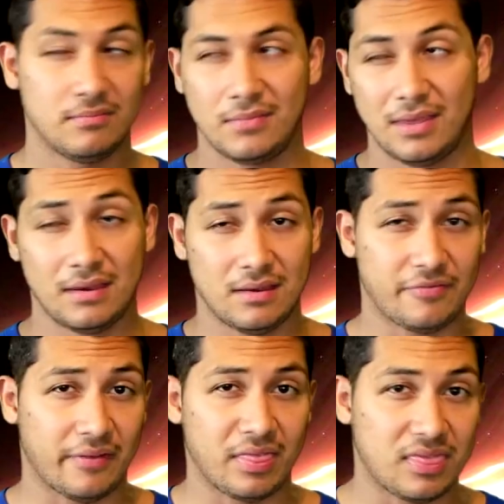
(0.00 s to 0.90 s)
in
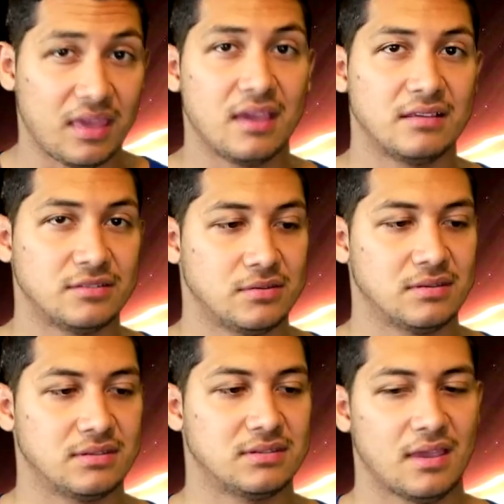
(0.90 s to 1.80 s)
different things, you
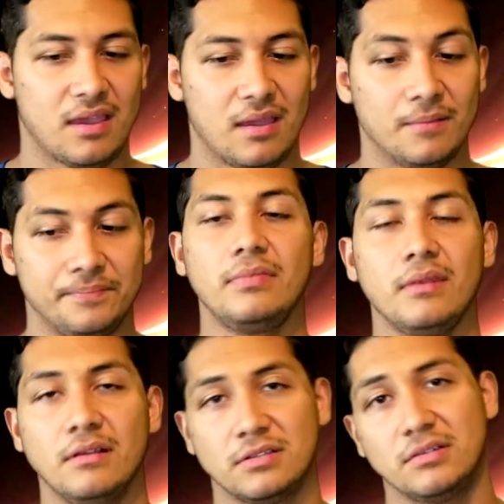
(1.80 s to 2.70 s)
could say.
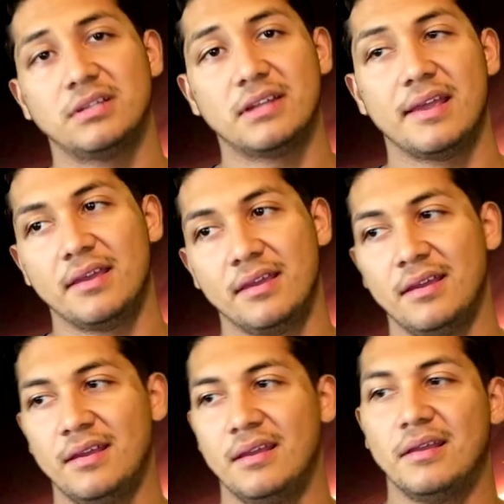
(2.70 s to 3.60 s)
So today,
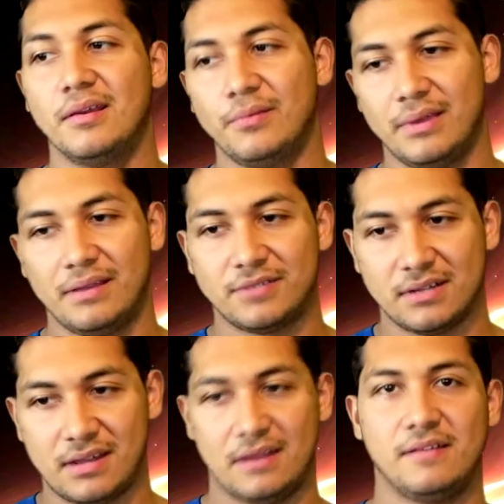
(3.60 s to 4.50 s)
we have to
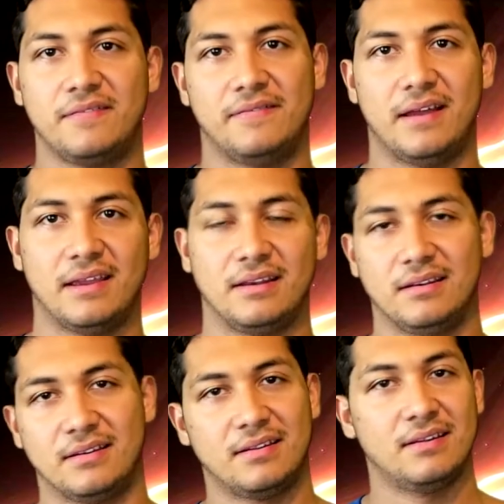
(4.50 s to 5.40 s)
kind of
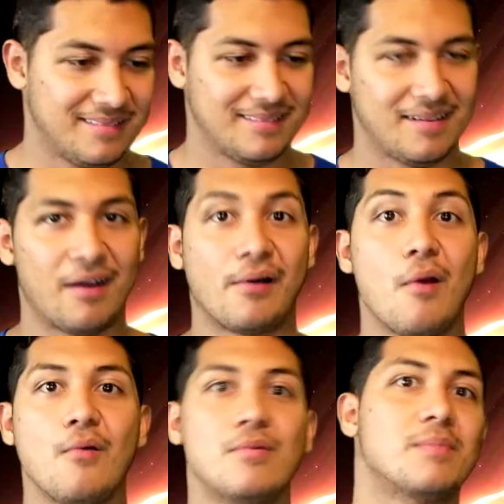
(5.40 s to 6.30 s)
find our
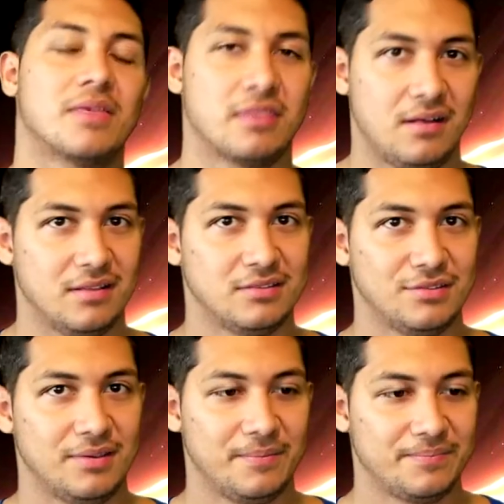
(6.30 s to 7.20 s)
own
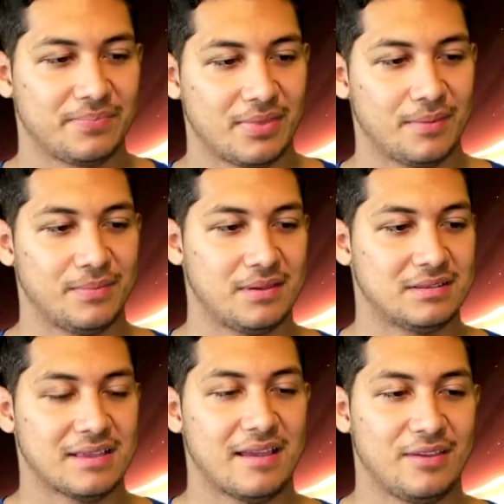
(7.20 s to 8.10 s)
mythology,
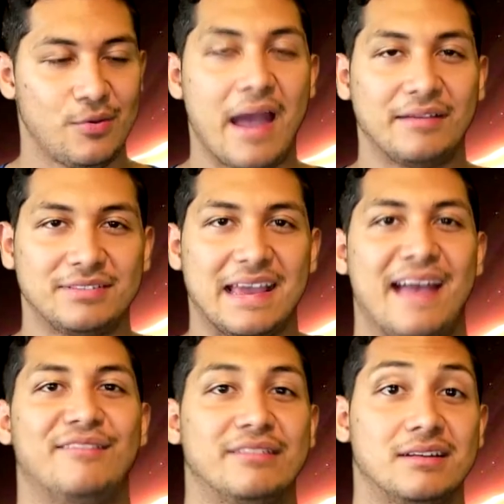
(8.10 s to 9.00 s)
because that you have to
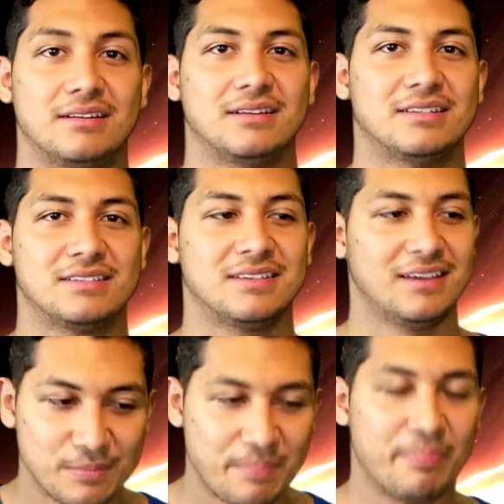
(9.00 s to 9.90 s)
have it. It's
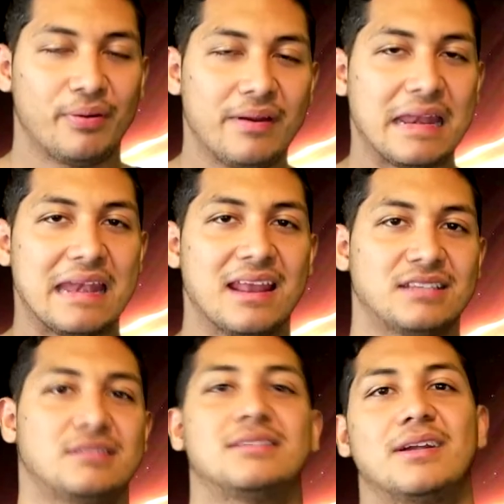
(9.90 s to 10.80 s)
pretty
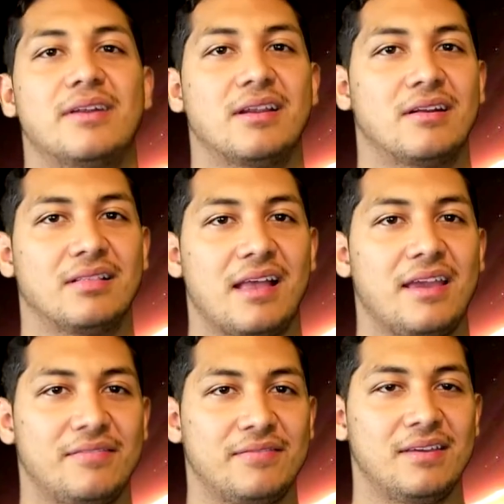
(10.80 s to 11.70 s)
necessary in your
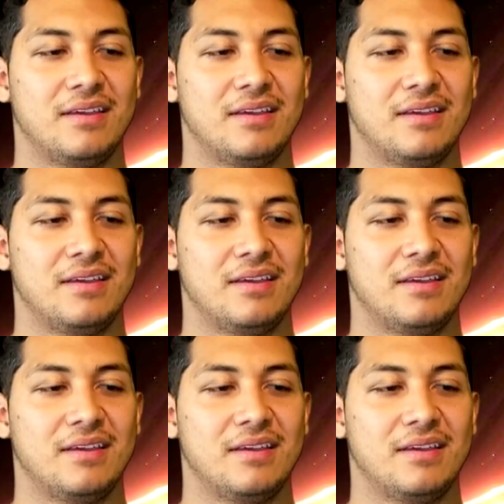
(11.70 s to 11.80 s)
life.